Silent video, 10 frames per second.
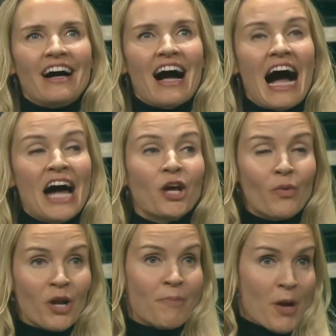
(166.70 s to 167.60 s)
I don't
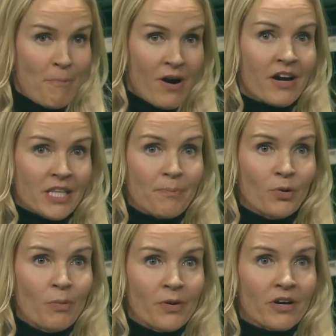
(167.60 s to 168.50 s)
want to be a party
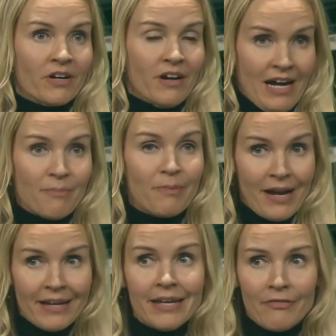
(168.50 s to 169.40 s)
pooper, but
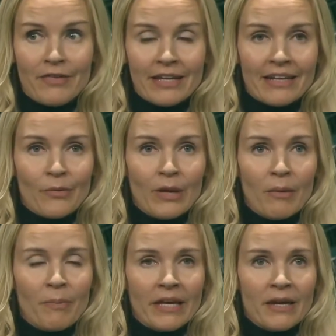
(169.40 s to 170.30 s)
I definitely will
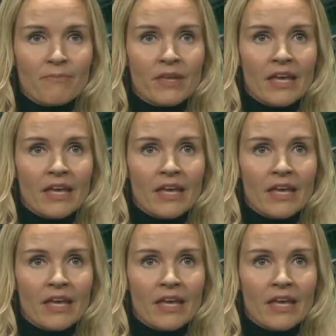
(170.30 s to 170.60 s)
be.